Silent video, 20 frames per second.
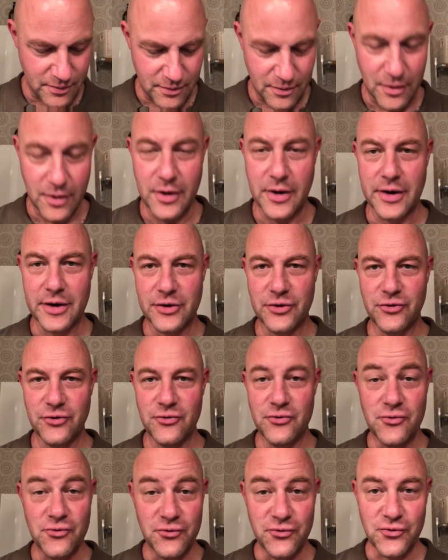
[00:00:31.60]
an
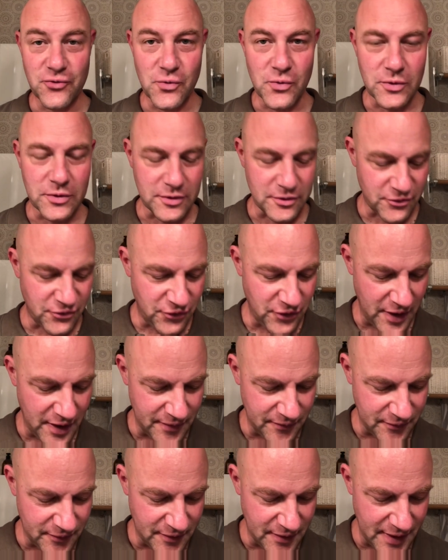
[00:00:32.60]
unusual
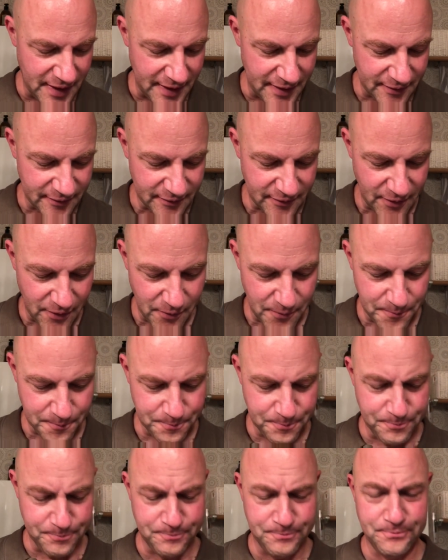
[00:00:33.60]
shave today. So
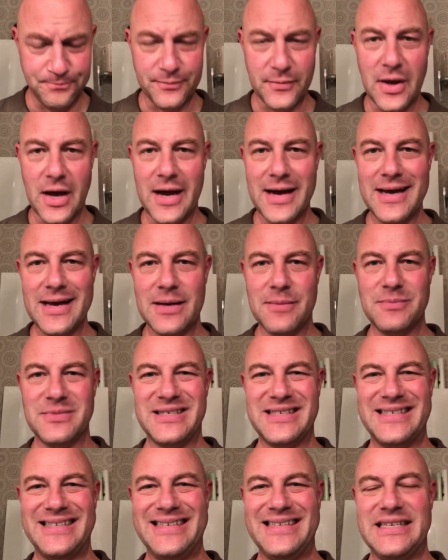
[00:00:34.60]
I am
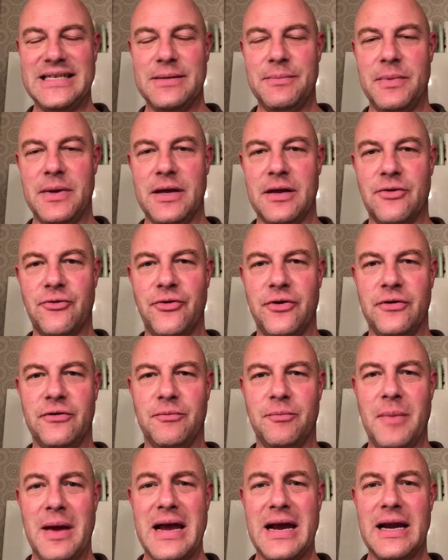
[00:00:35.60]
CDB Chris
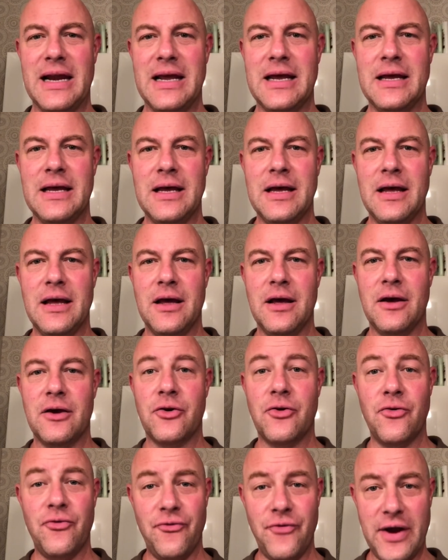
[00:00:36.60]
Bailey,
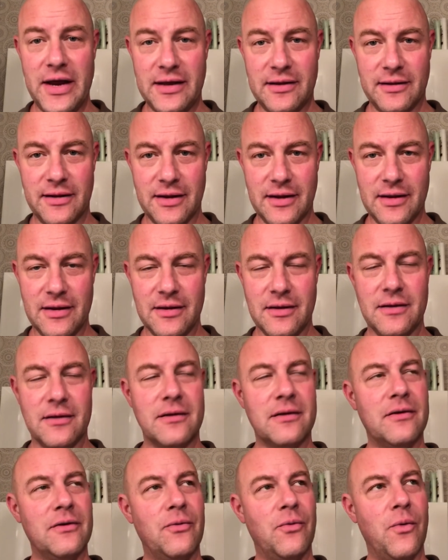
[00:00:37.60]
correctly
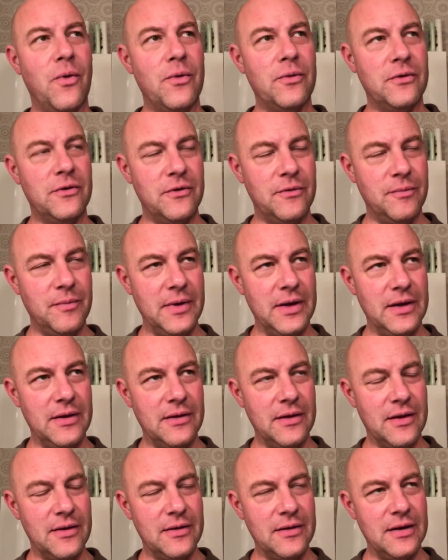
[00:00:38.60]
quoted me
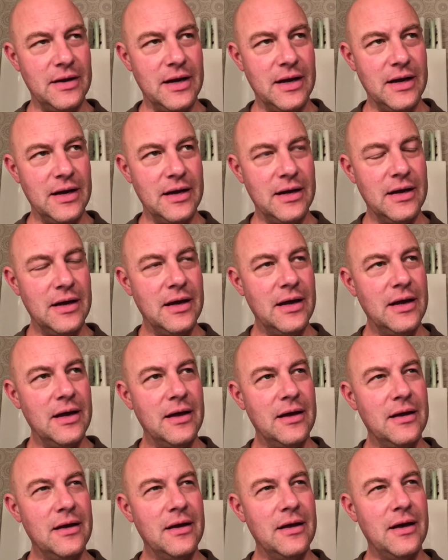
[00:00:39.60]
the other day.
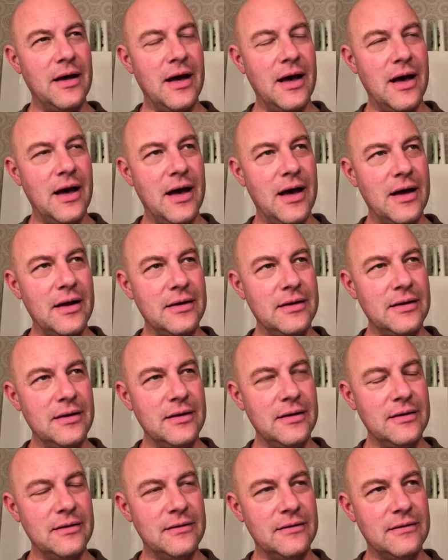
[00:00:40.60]
And
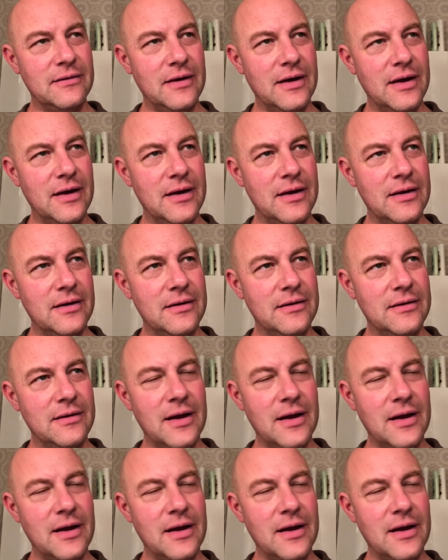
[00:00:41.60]
he said,